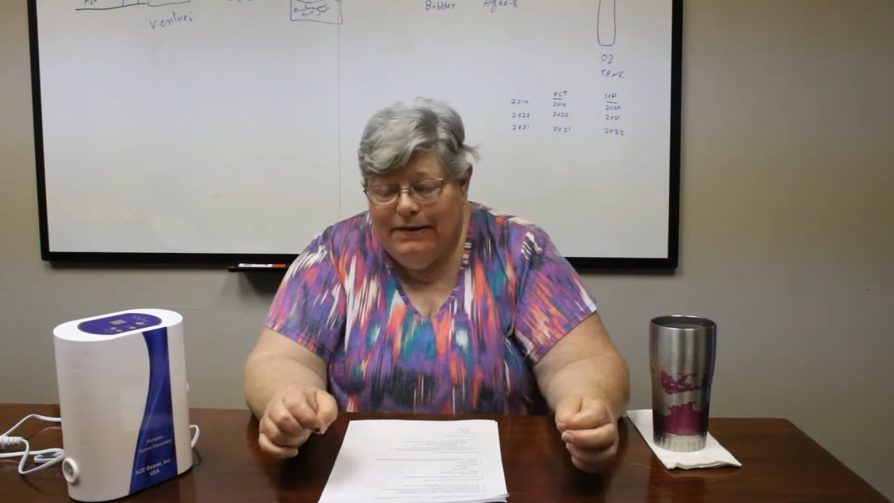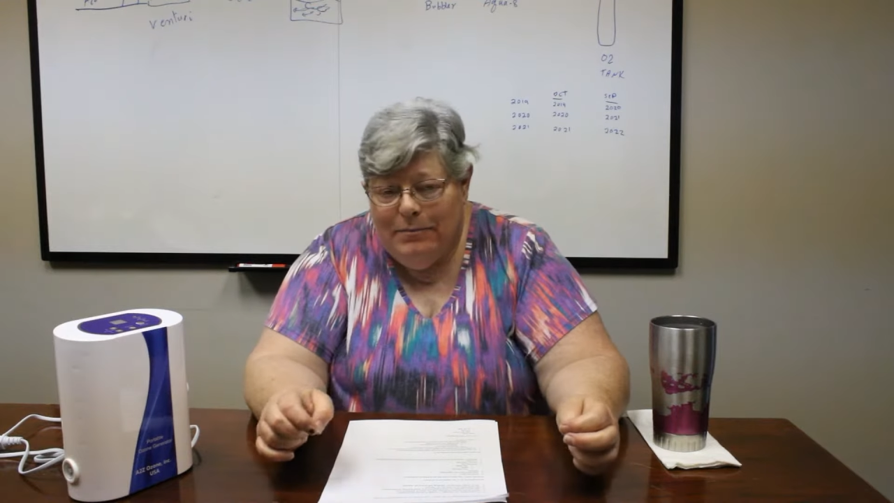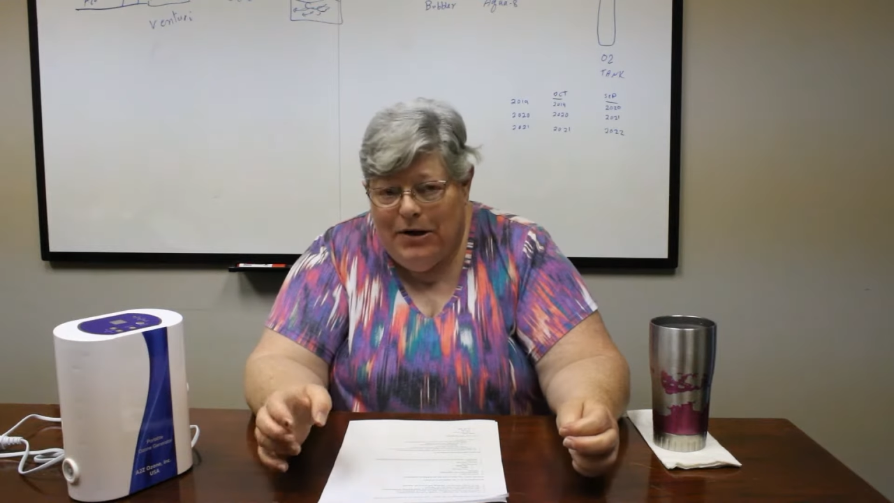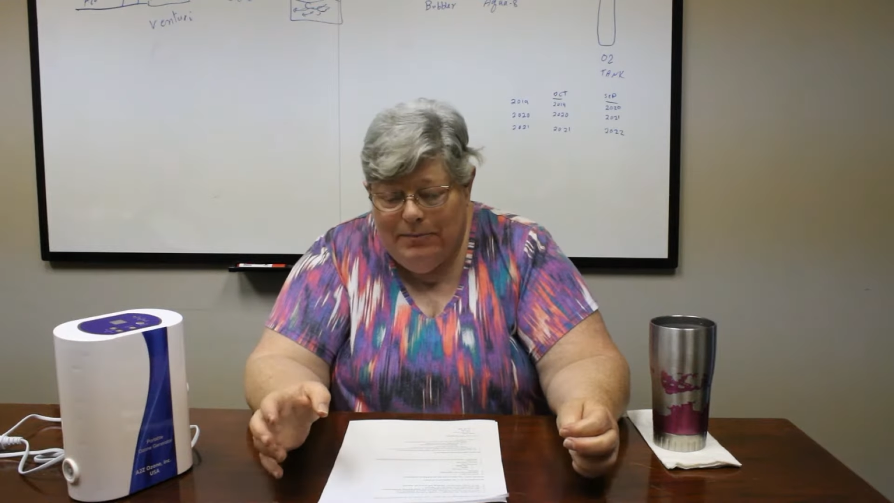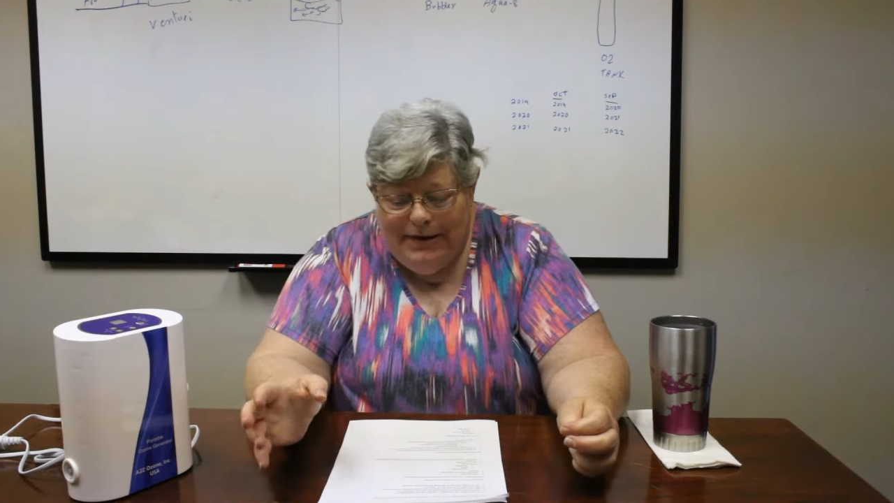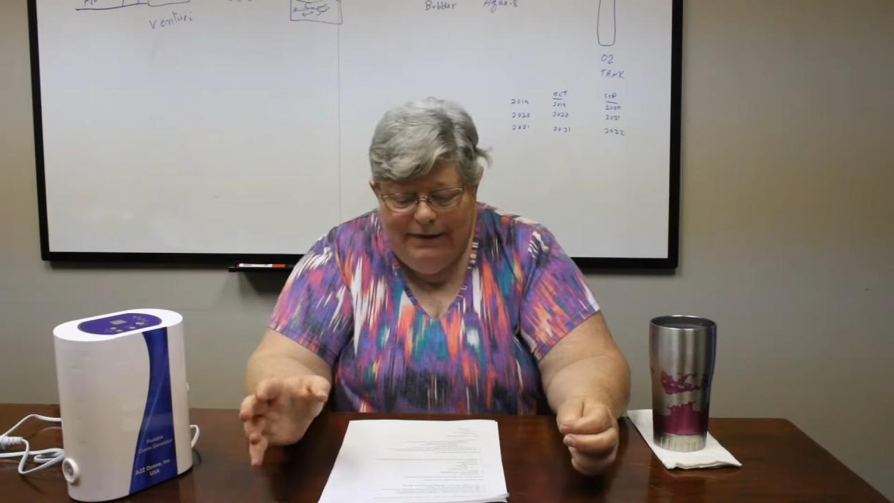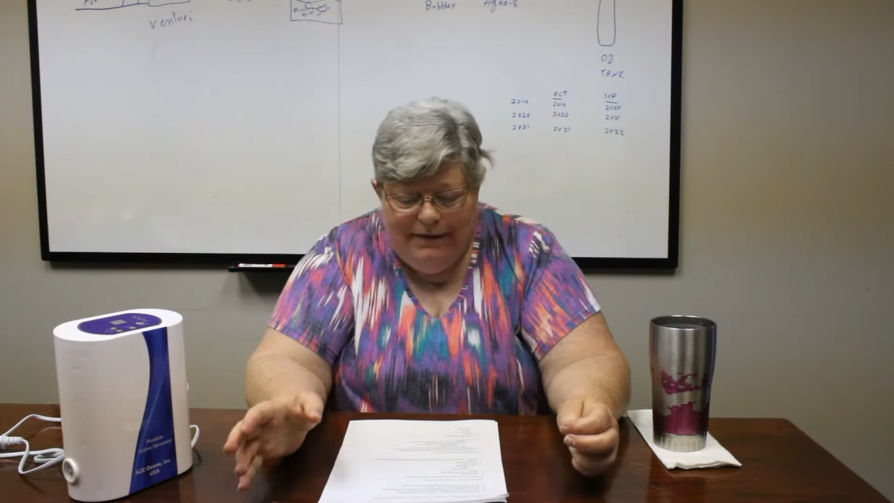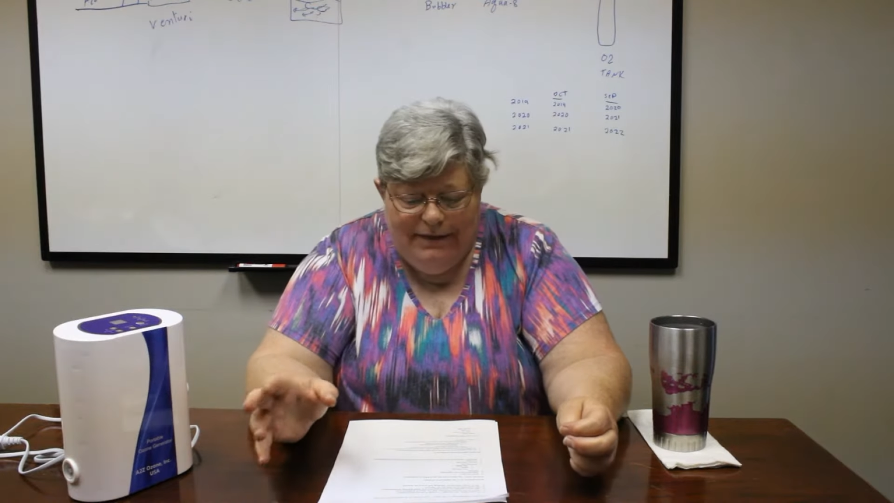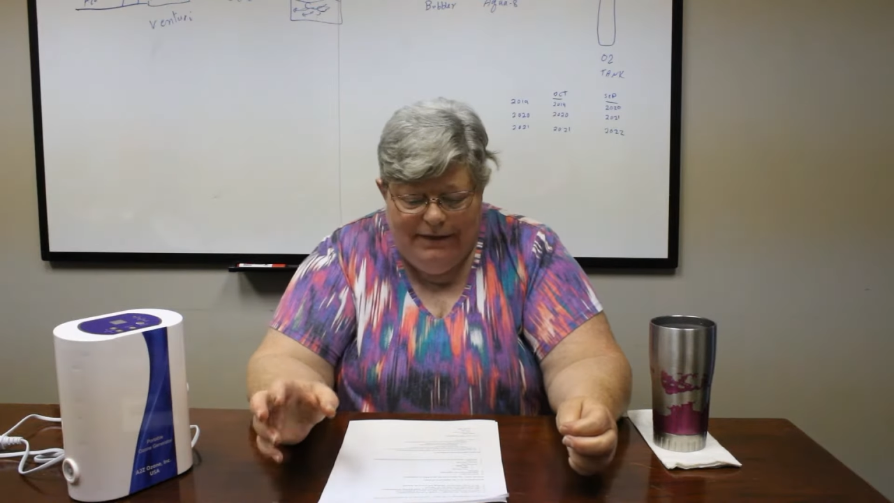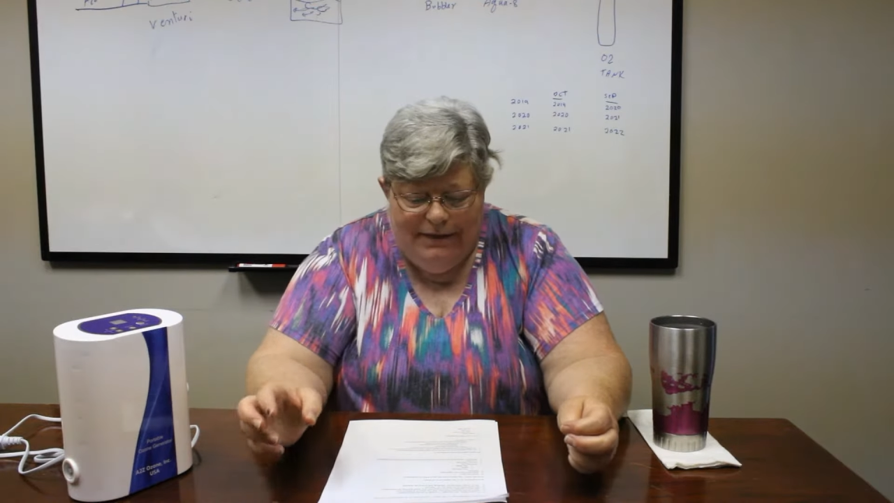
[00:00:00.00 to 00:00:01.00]
small
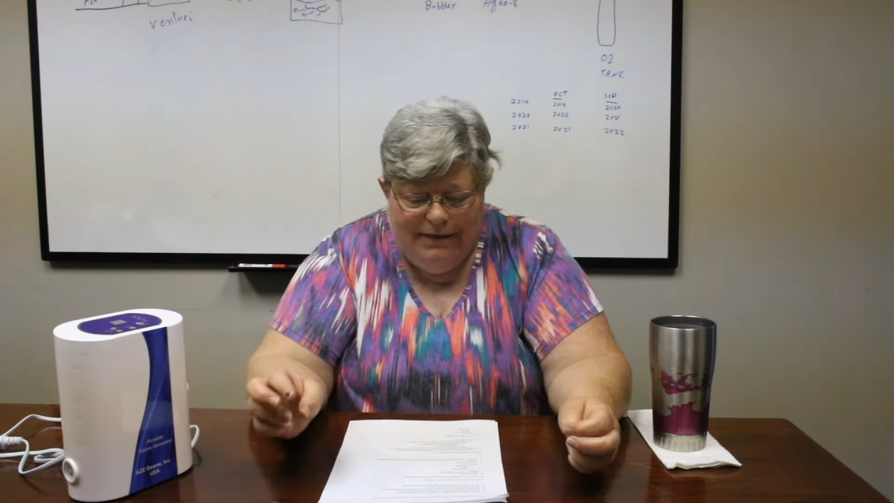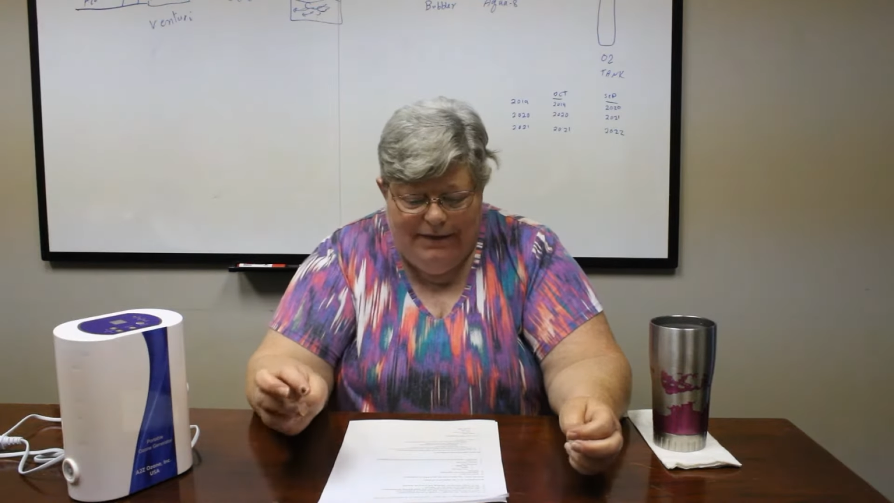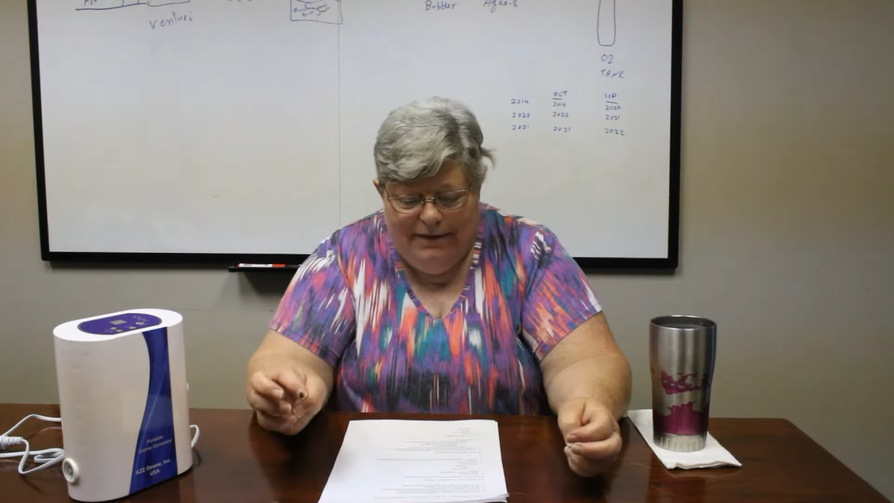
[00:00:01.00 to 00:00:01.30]
business